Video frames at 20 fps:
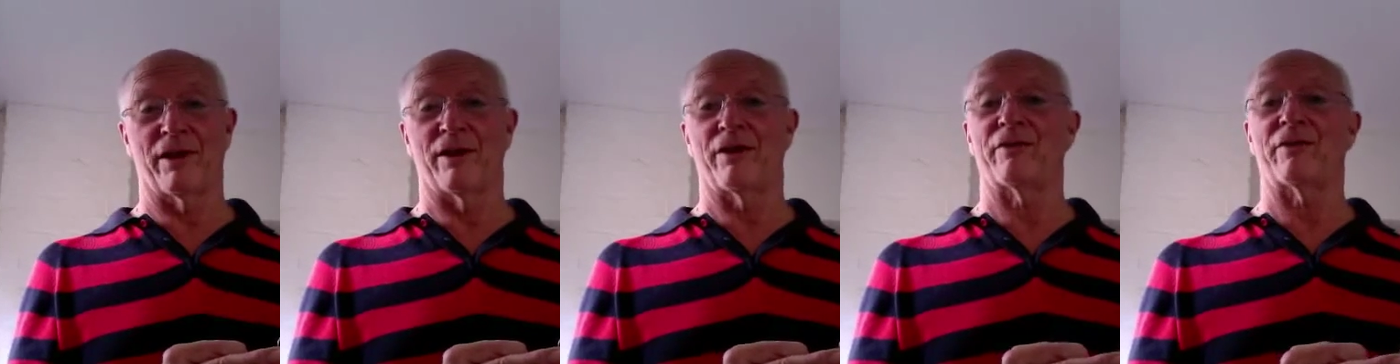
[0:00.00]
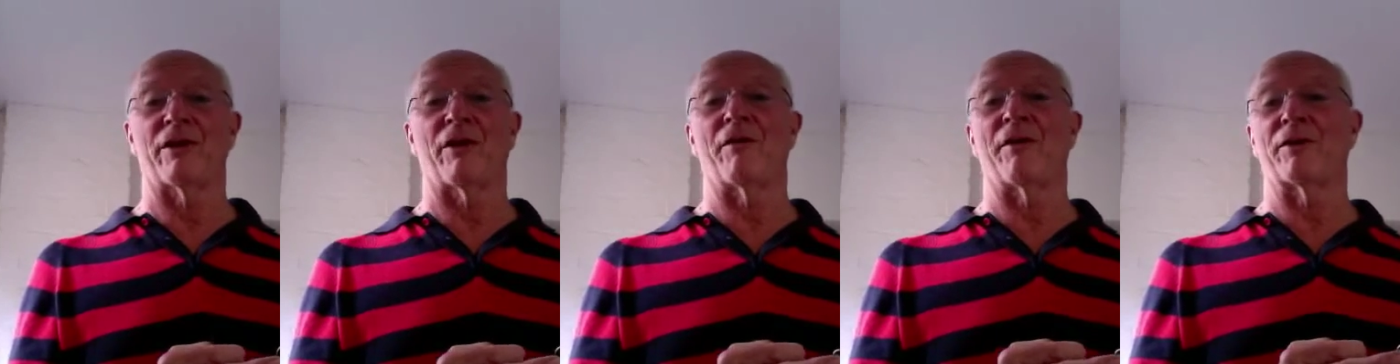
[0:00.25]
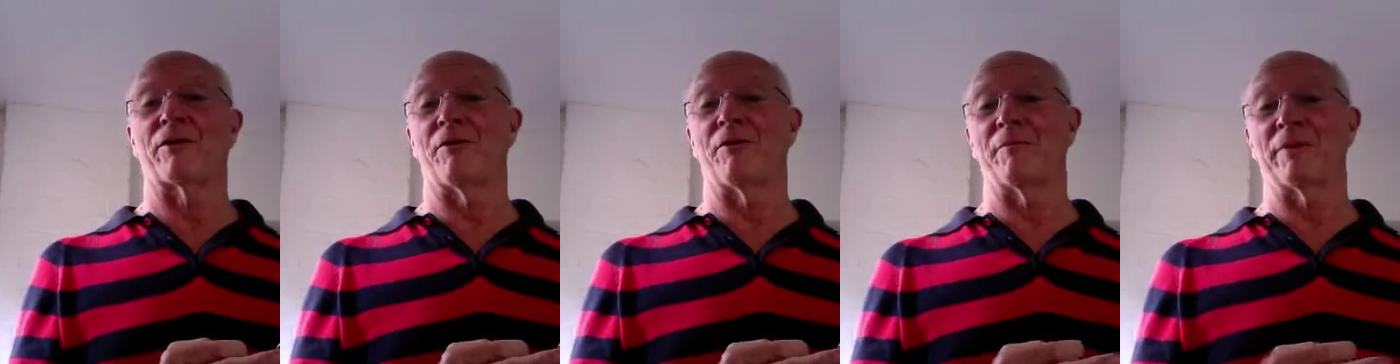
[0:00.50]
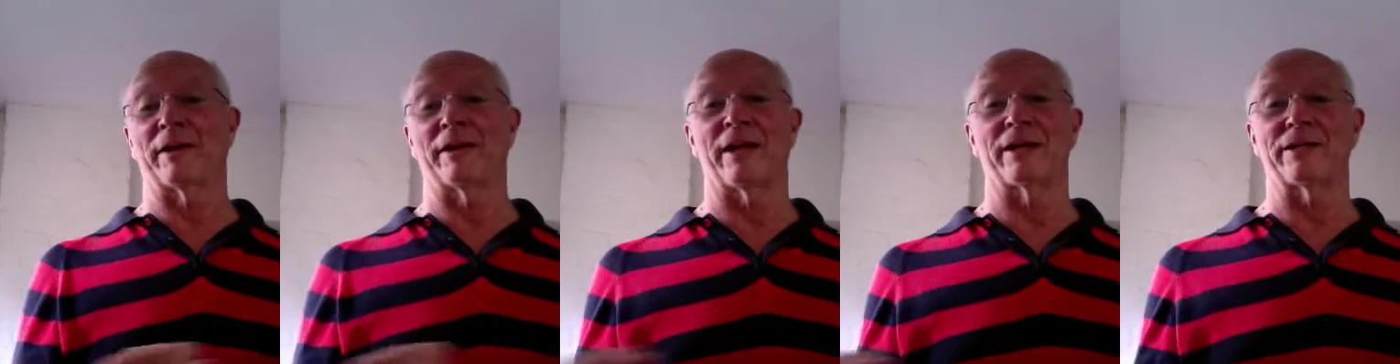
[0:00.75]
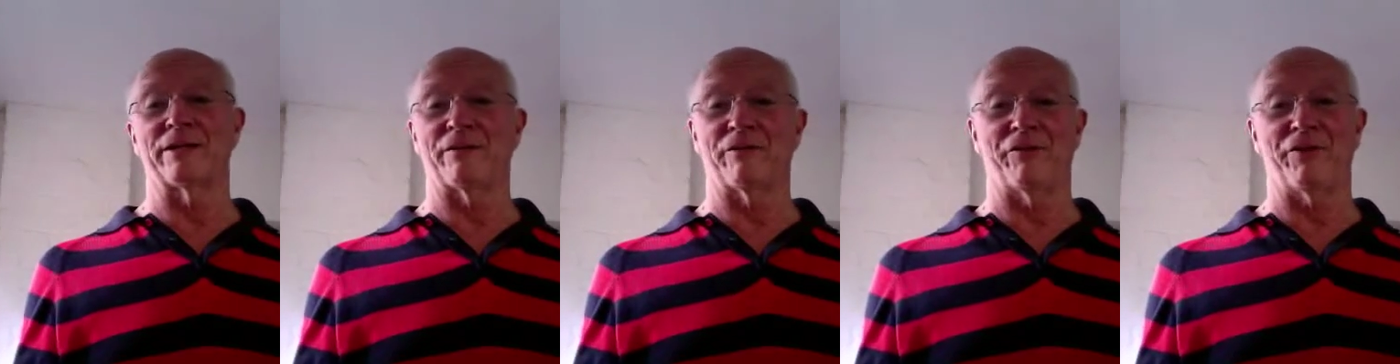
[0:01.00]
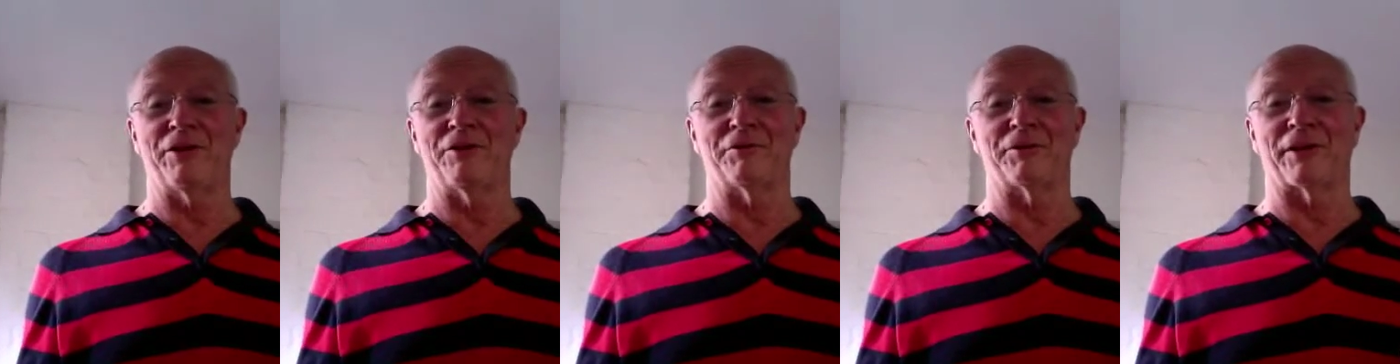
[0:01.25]
so I got magnetic
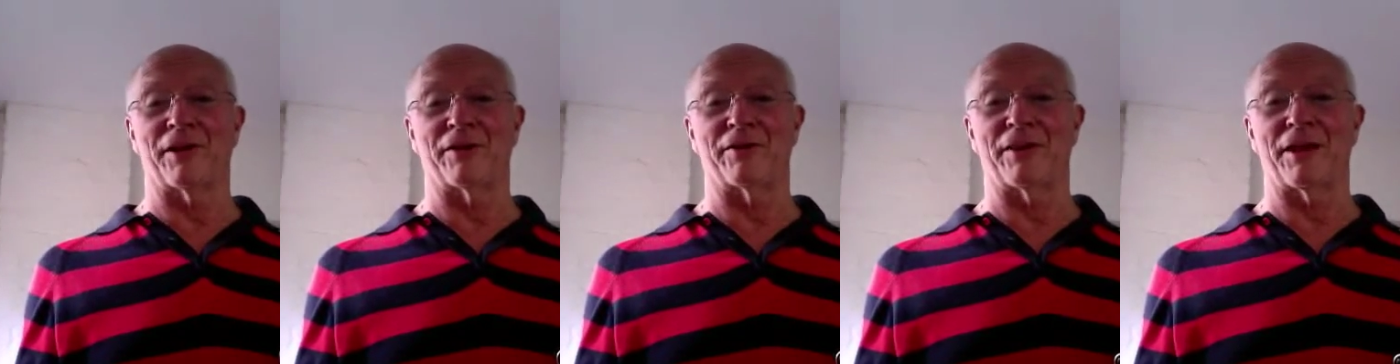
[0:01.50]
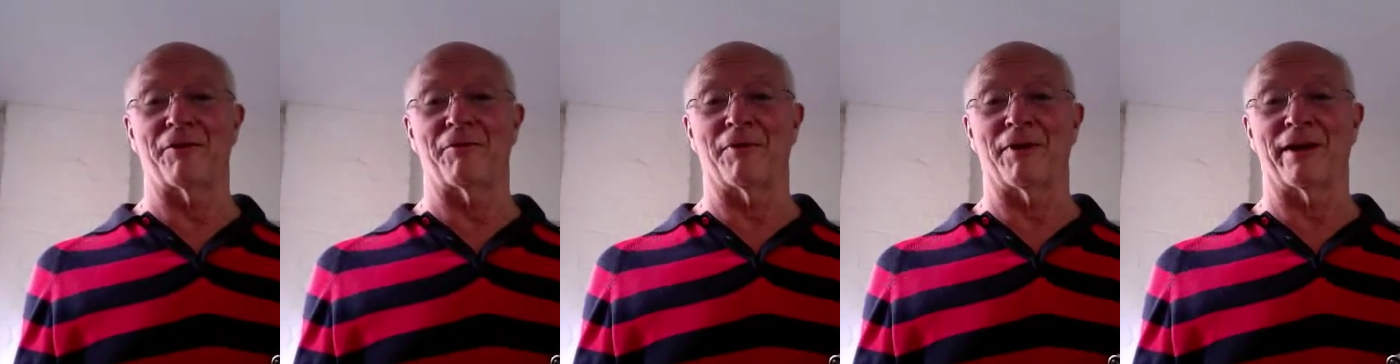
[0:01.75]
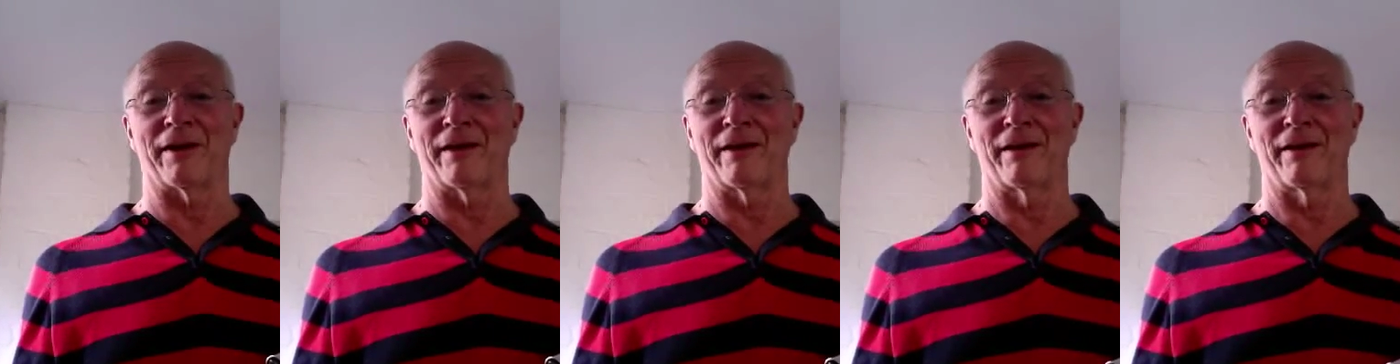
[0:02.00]
field going that way.